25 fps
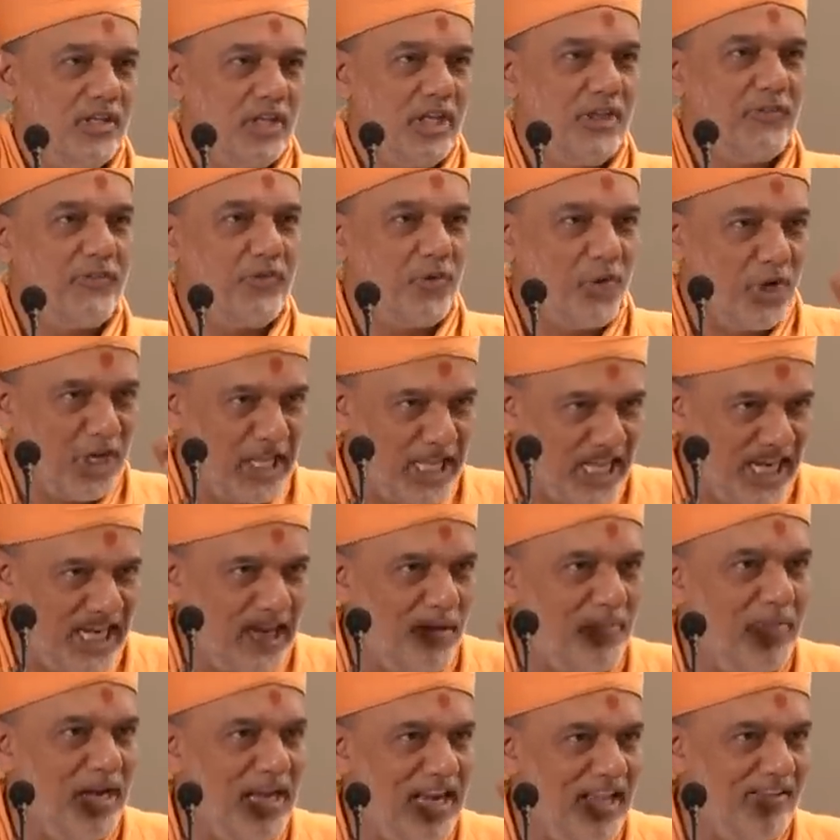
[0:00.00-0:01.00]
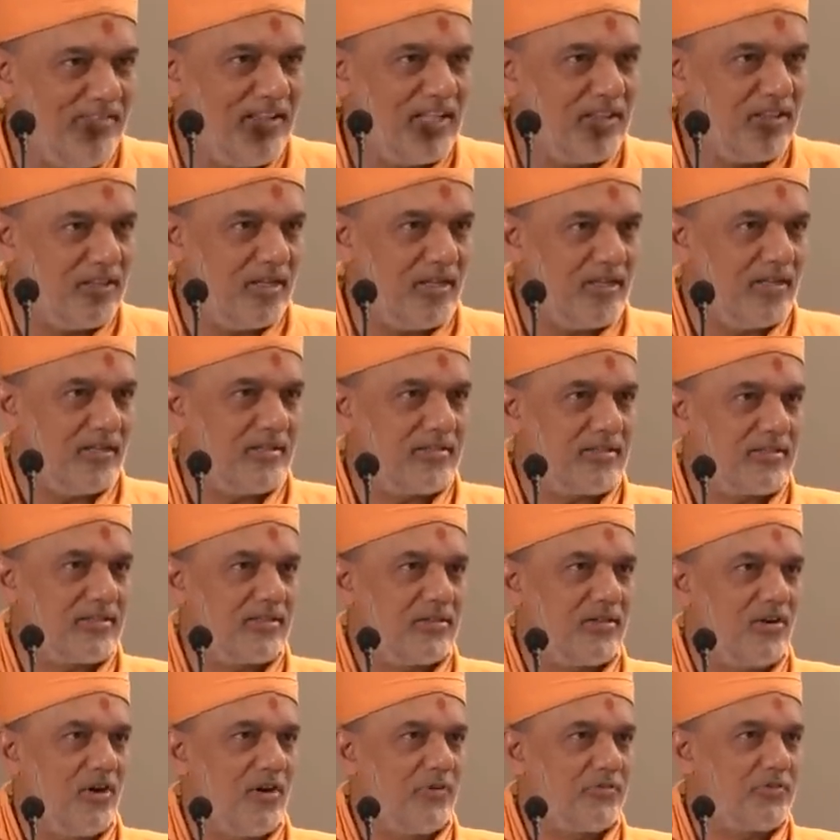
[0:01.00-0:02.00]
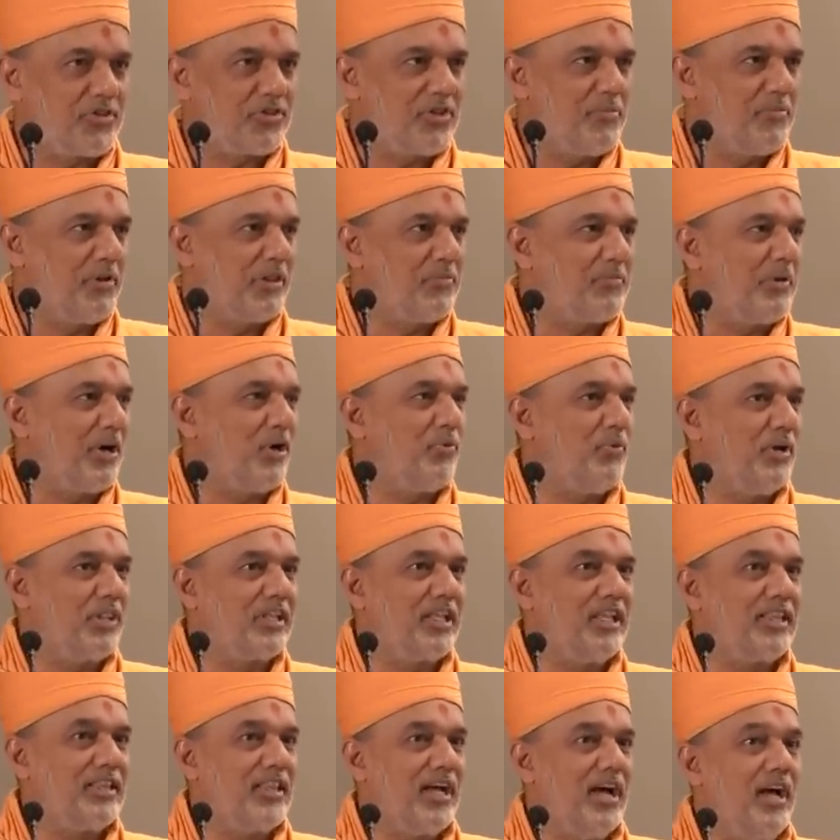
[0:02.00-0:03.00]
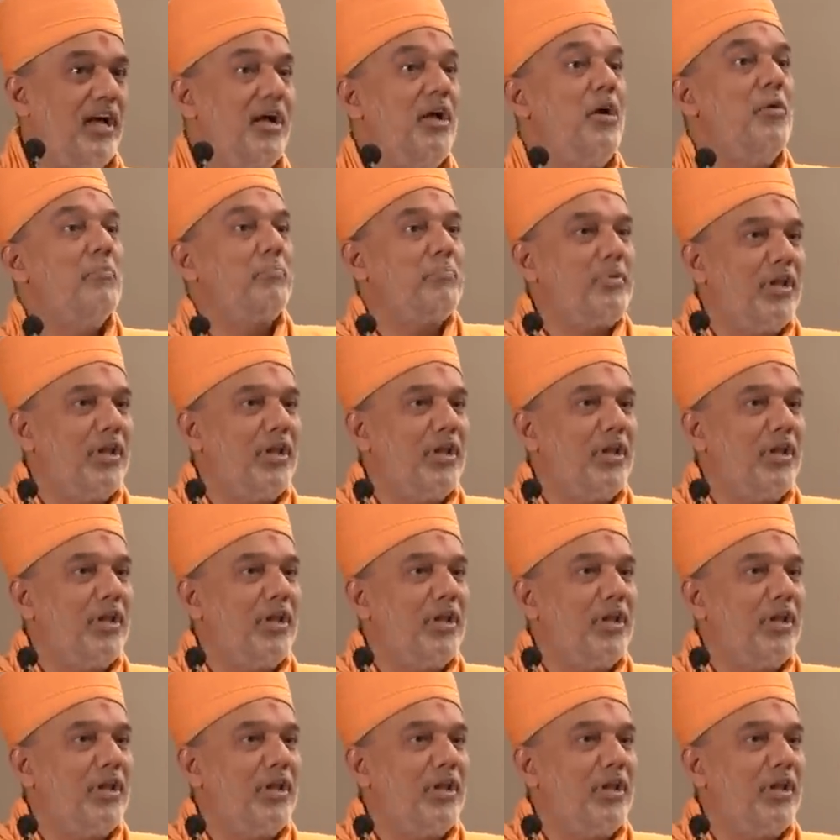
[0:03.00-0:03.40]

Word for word: If you really believe in this of Srimad Bhagavad Gita,